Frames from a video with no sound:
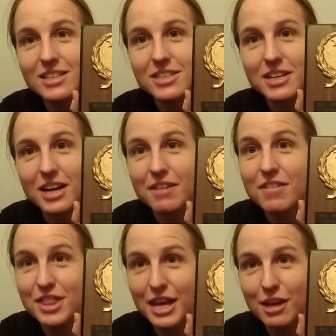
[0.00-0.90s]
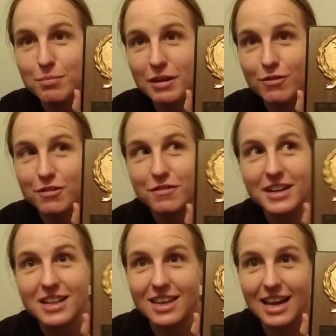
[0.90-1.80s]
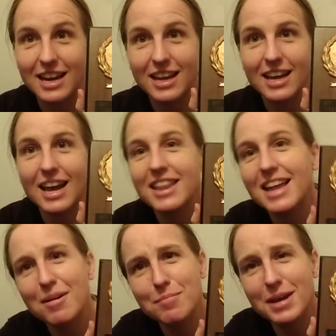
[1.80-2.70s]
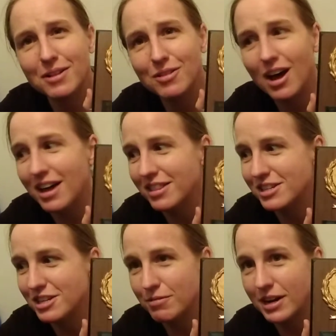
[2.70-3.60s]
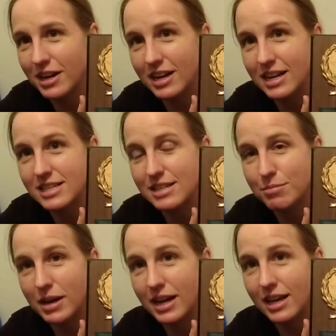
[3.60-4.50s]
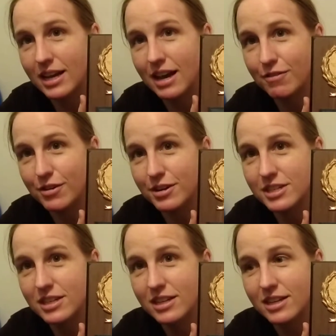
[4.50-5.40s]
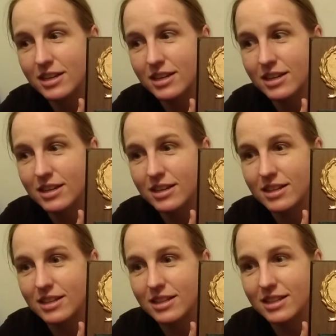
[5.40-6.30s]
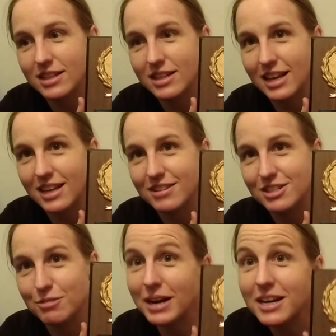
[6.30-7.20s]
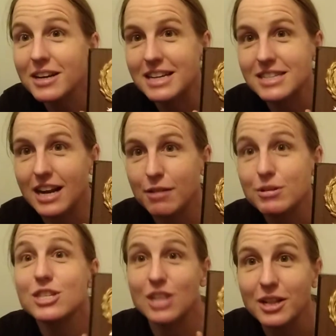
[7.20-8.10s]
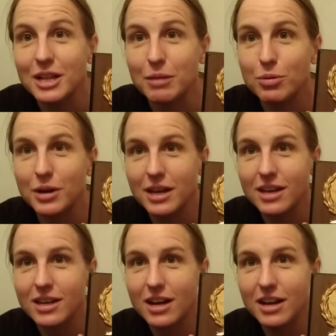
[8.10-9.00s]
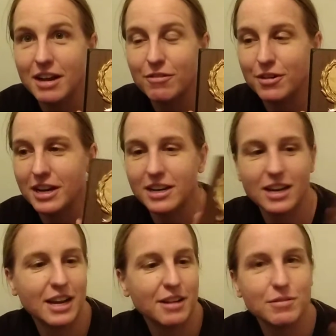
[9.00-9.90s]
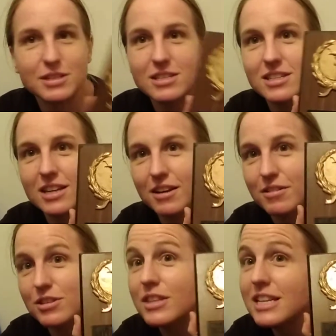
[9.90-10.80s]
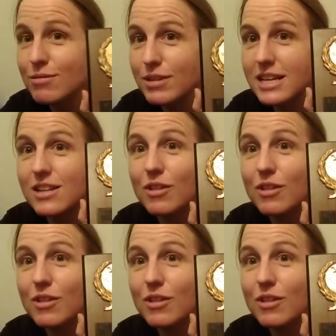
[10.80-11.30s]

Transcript: to kind of thank me for finally getting it. And that meant a lot, that she recognized that my effort, like she recognized that I was suddenly putting an effort in. And it was, so this one is a